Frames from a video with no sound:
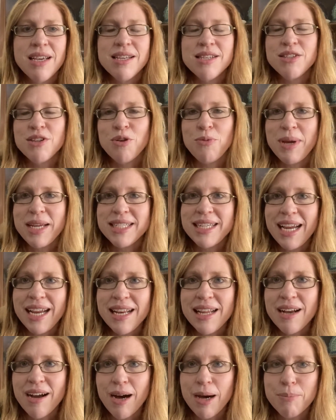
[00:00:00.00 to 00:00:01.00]
So
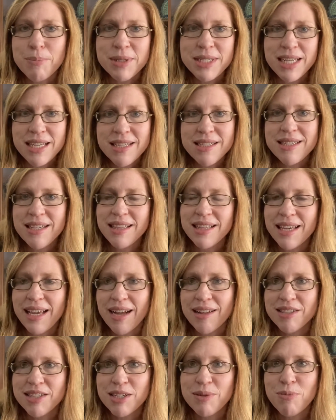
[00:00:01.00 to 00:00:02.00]
maintaining competence in the
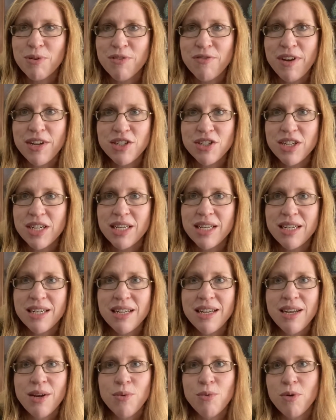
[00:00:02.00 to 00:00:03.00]
counseling profession